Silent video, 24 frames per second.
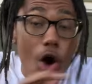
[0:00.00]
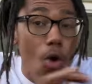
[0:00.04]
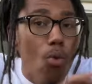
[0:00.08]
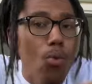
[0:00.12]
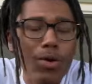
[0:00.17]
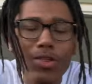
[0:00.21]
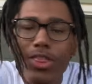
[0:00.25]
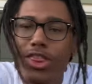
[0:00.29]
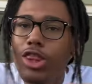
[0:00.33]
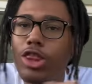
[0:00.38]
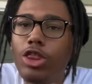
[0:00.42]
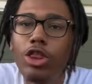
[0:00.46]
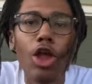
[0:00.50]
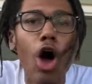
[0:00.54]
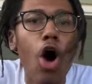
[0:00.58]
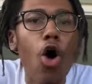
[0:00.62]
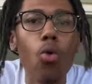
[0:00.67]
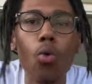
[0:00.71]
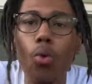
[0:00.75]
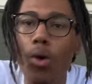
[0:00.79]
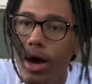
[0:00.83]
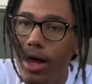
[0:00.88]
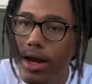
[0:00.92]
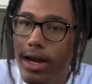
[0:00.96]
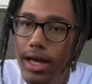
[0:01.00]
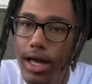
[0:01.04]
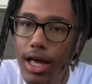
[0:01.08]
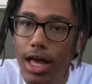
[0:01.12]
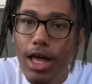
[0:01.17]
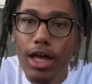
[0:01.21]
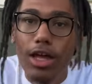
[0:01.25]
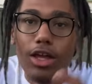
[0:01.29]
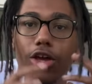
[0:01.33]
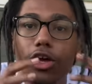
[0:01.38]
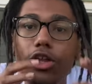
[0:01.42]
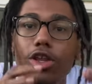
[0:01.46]
with no one,
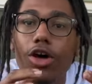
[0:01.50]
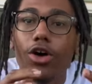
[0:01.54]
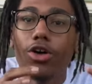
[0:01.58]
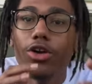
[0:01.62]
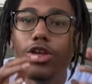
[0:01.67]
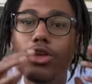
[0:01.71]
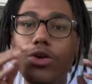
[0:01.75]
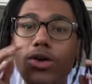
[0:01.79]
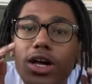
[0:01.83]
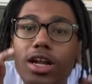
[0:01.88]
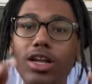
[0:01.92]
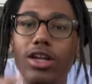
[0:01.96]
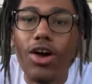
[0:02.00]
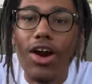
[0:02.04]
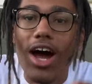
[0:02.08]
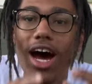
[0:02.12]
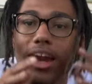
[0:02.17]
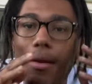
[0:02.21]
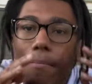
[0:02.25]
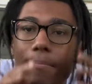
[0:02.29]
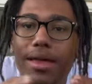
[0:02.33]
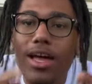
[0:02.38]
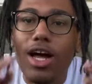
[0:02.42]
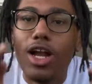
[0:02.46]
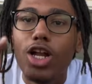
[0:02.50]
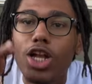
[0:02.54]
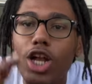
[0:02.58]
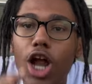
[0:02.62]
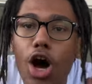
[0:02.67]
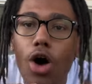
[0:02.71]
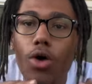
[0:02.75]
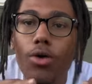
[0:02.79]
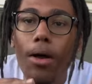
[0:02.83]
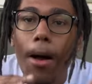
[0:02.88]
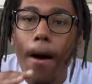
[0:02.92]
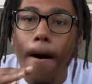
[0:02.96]
you can learn how to be
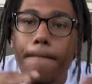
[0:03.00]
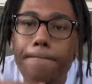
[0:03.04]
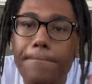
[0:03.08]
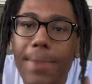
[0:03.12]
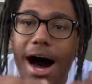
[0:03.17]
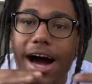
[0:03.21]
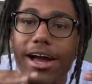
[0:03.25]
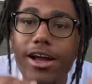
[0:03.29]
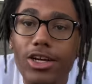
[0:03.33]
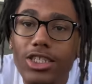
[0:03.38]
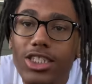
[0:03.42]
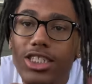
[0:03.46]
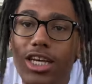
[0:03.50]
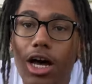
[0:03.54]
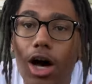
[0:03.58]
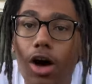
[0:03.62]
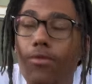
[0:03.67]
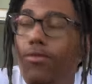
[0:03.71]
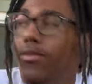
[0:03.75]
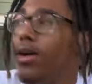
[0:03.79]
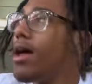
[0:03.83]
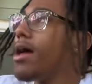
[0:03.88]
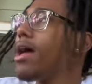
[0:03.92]
alone by yourself